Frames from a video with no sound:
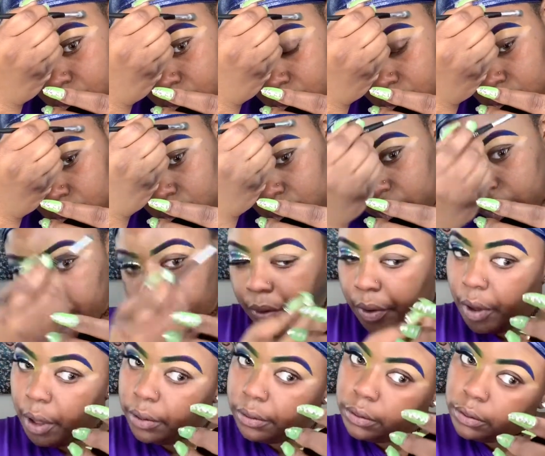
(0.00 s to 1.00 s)
that out
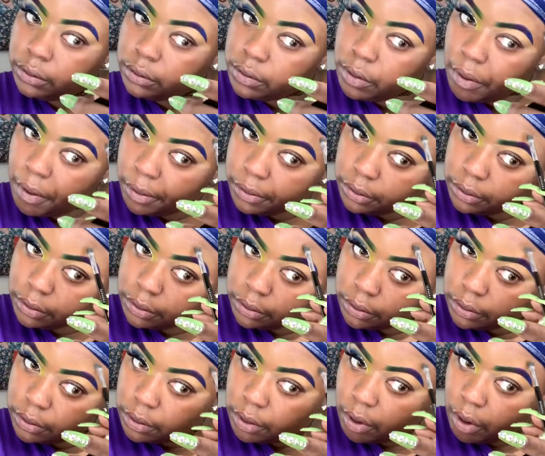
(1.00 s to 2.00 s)
to really avoid the
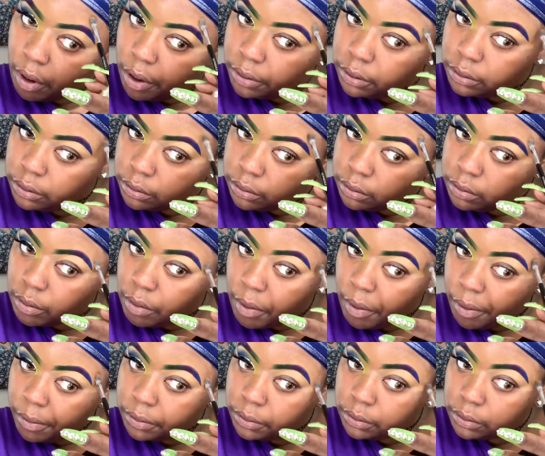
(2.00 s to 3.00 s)
whole halo
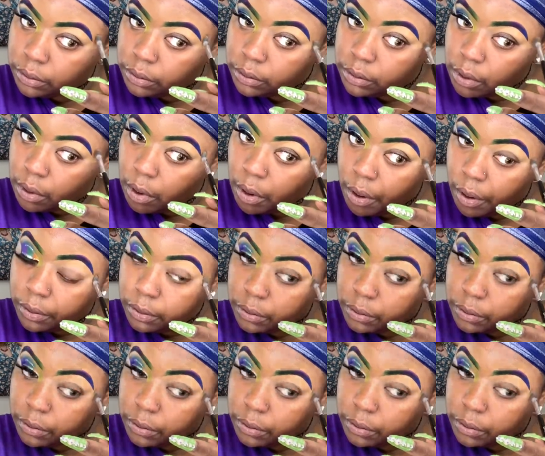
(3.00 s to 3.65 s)
look. So